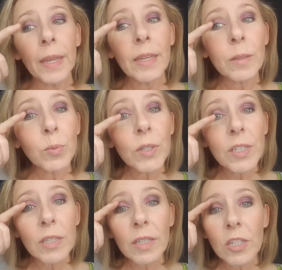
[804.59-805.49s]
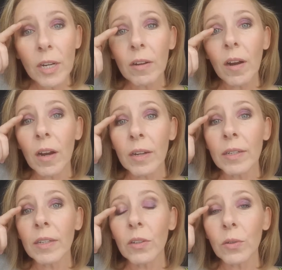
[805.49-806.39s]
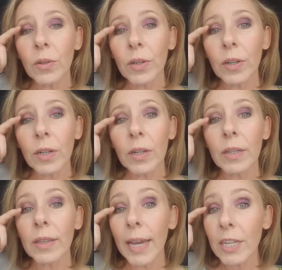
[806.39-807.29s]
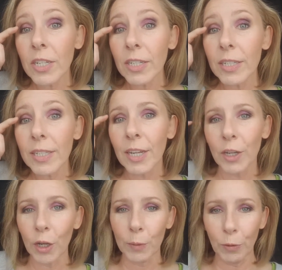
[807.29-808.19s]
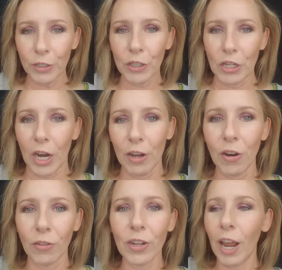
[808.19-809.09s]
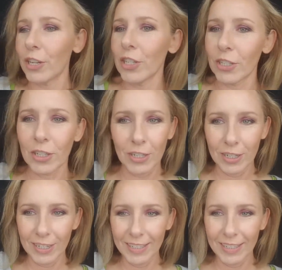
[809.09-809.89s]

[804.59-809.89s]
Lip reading: It puts the gel on your lashes. It puts the gel on the lashes.